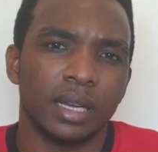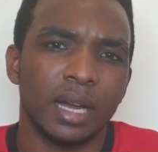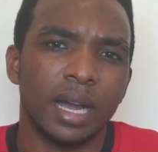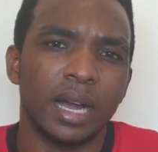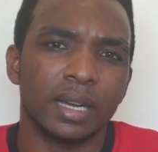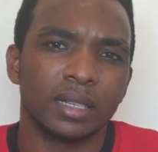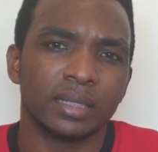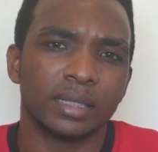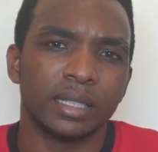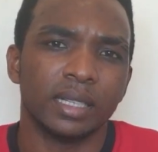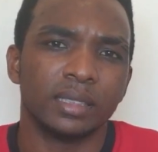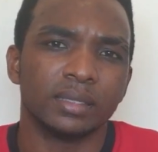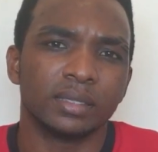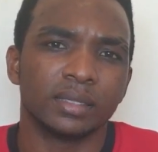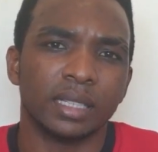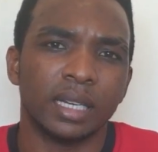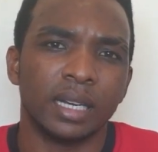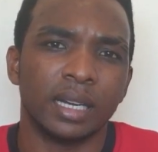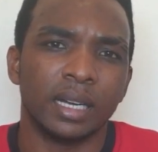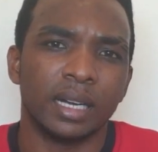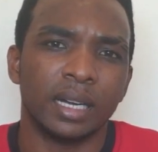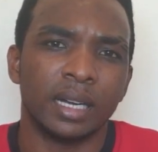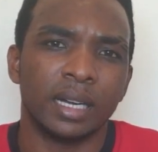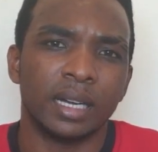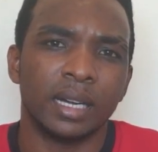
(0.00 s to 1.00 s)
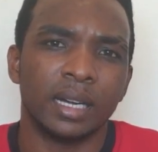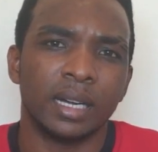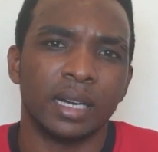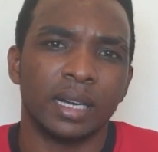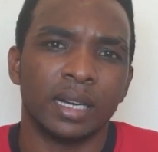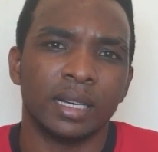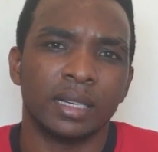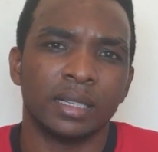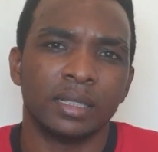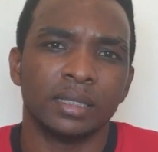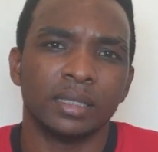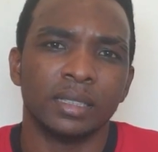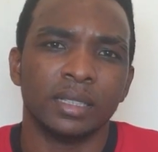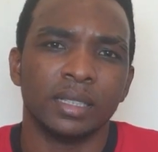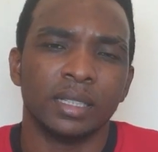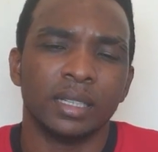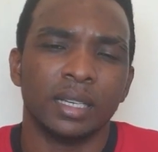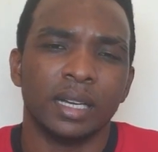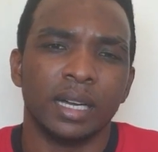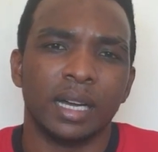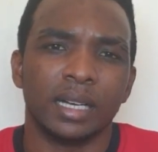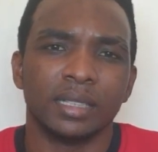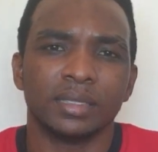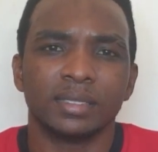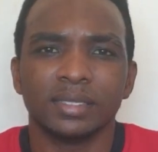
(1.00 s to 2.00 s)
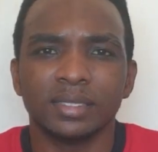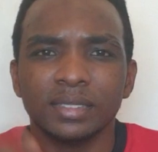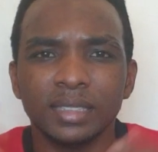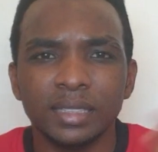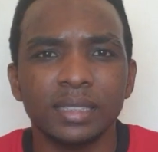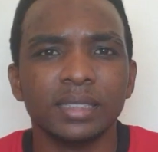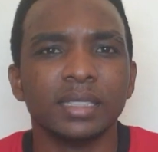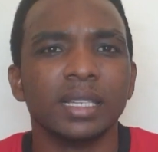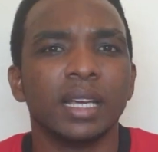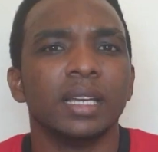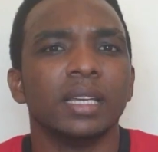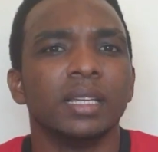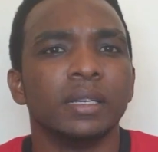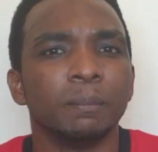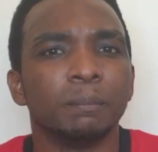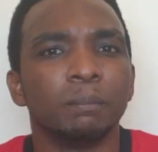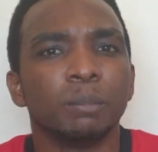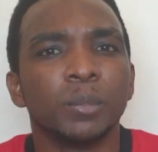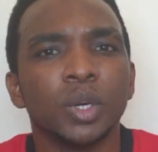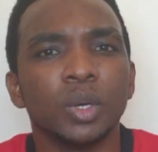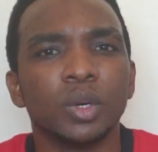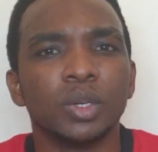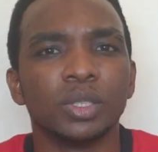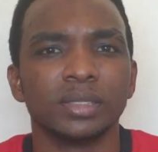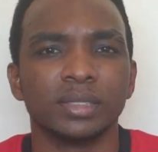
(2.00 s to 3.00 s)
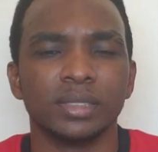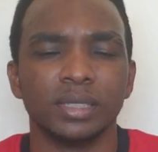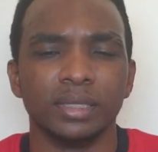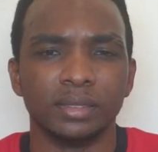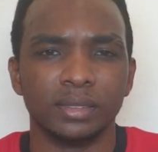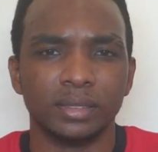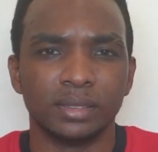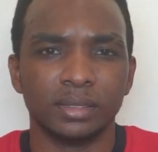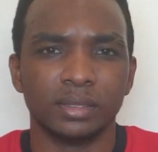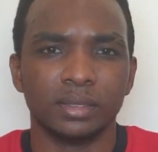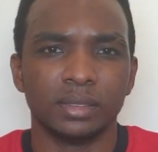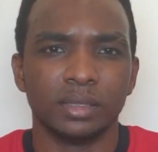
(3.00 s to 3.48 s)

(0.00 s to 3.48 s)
acts as a, a, a, a signaling process.